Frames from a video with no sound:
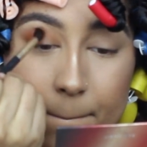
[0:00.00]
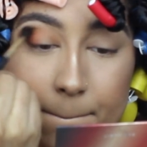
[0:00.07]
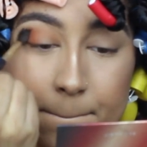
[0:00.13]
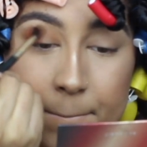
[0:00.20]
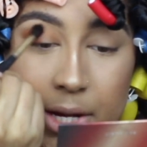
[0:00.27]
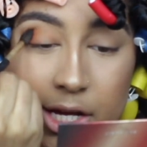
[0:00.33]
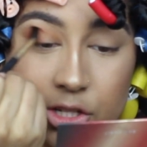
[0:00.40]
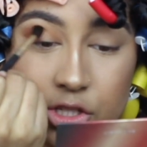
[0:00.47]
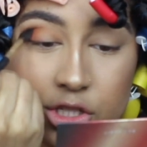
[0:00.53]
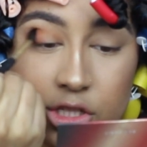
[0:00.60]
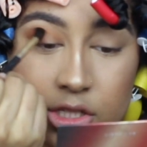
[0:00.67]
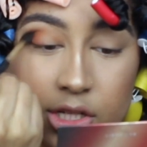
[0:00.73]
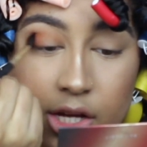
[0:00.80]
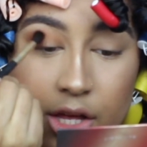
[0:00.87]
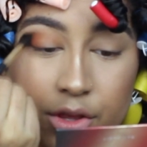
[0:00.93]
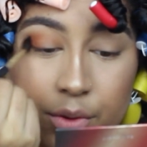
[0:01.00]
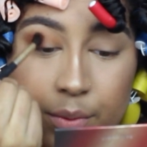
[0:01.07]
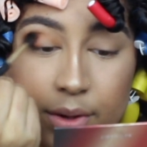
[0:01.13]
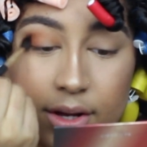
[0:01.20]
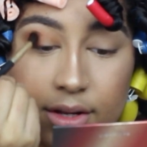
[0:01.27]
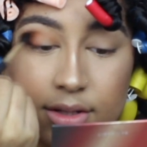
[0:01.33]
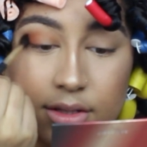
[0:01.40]
mesh together
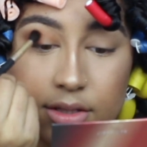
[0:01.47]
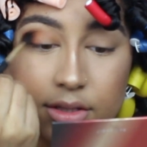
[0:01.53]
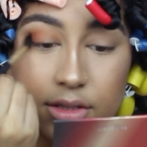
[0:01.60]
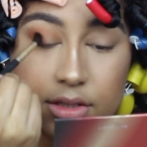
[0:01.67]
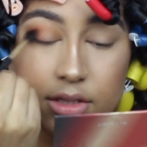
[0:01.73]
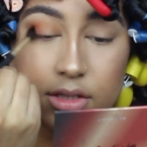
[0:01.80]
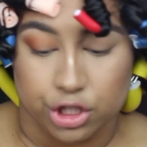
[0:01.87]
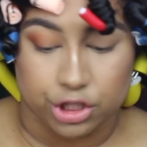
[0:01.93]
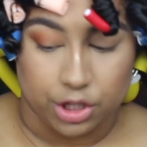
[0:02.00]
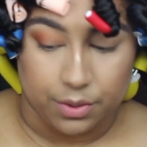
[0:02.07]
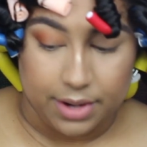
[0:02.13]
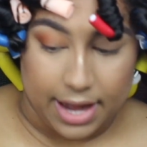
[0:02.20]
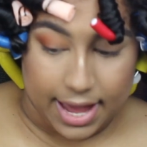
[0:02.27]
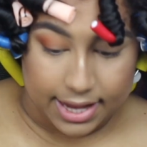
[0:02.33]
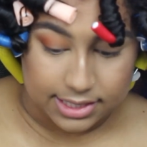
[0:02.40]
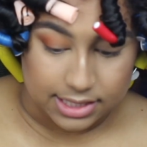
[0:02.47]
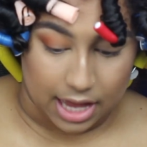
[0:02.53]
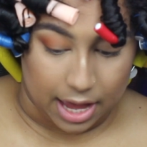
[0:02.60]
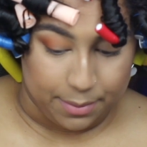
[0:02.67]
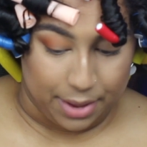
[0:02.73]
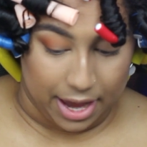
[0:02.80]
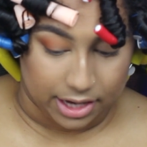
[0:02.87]
well. So
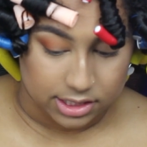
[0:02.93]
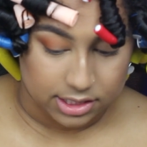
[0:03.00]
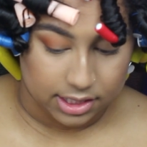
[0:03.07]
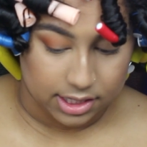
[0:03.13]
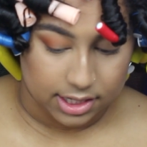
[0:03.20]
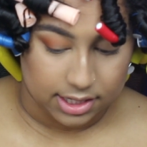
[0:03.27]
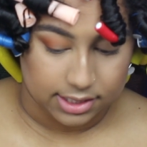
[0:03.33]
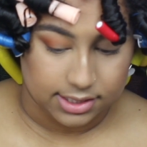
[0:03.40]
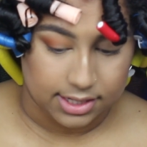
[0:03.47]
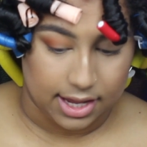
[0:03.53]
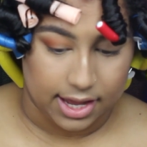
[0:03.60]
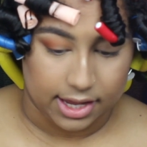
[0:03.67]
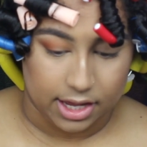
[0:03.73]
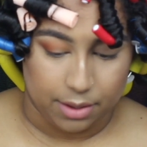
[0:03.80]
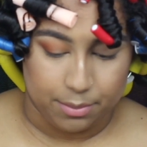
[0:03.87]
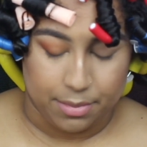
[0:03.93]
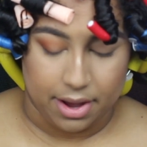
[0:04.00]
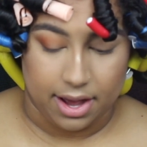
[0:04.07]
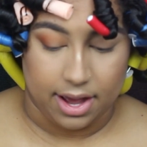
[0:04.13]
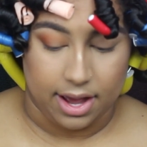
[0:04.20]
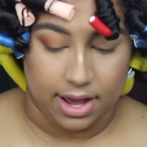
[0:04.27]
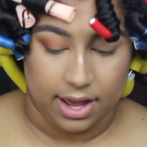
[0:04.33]
next, I'm actually going to take
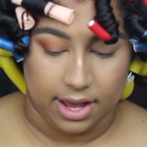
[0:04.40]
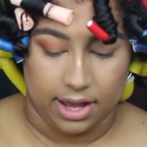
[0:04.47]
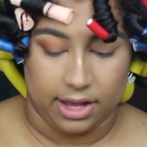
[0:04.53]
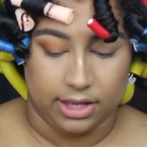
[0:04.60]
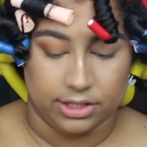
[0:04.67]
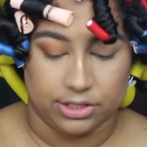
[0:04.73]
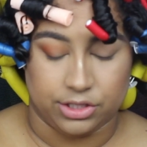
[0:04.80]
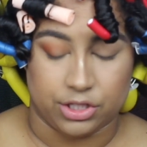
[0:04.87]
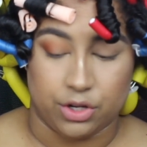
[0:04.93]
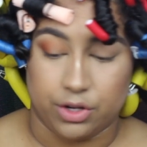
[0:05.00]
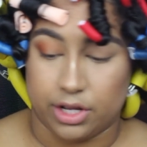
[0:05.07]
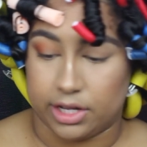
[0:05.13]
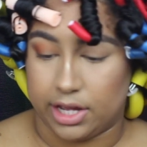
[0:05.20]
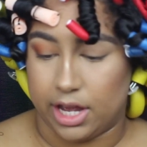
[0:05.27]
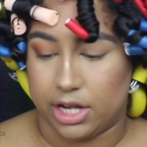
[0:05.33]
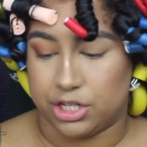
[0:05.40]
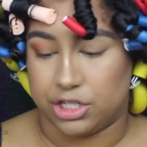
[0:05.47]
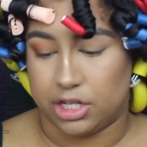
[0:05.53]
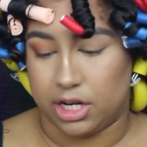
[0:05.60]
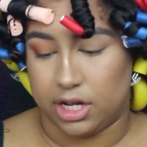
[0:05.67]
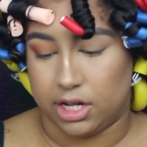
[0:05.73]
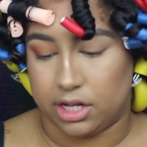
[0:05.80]
my Sonia
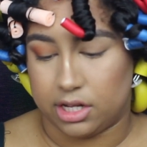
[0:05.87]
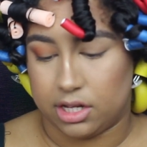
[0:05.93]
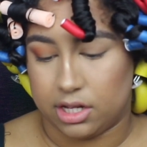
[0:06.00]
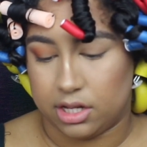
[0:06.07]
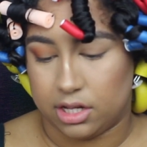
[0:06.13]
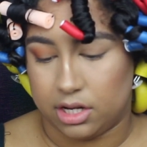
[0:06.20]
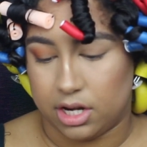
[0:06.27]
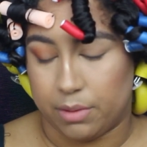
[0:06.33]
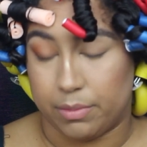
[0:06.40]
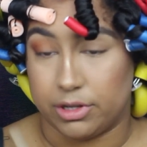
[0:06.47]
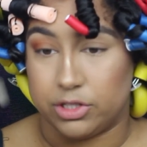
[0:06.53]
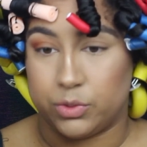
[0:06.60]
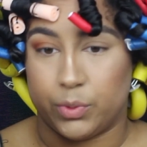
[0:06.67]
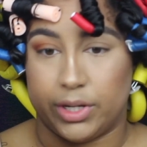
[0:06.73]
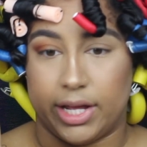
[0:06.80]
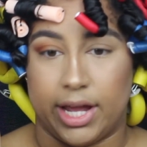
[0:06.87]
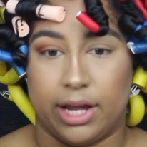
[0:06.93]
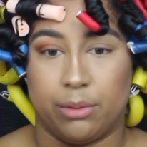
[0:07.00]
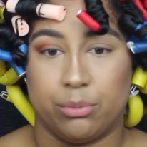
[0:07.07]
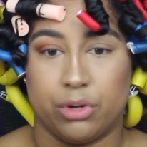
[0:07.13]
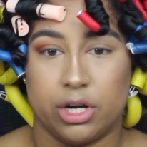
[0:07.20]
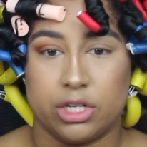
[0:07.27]
Keshik number
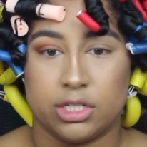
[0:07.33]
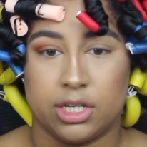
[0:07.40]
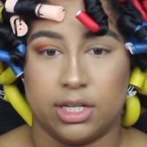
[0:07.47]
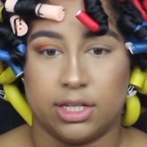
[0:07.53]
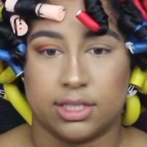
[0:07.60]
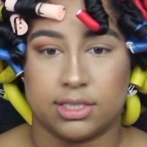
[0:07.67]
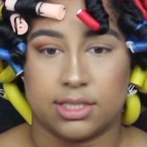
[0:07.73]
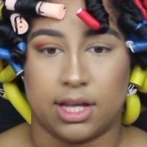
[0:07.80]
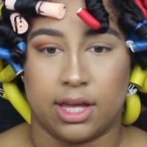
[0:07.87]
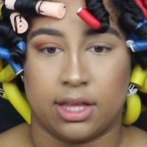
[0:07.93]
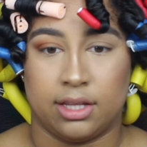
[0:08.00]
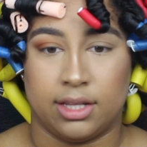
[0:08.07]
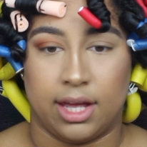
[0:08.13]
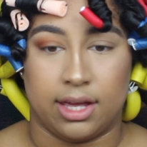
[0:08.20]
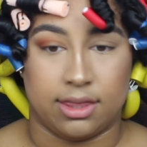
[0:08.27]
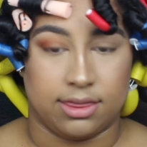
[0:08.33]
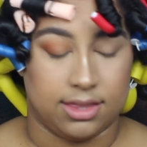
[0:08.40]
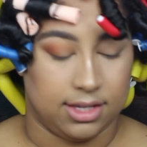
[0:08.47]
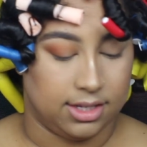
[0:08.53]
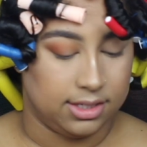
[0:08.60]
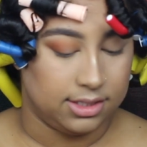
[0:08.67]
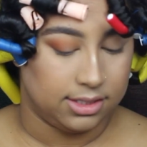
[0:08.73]
28 brush. It looks like
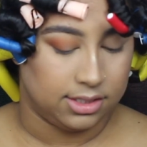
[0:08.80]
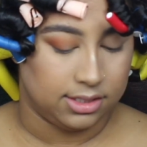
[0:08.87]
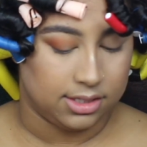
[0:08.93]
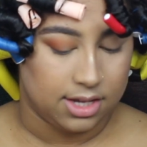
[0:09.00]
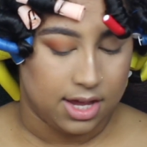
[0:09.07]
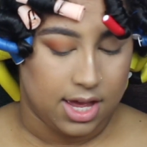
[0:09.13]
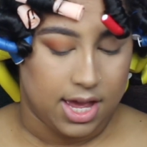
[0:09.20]
this.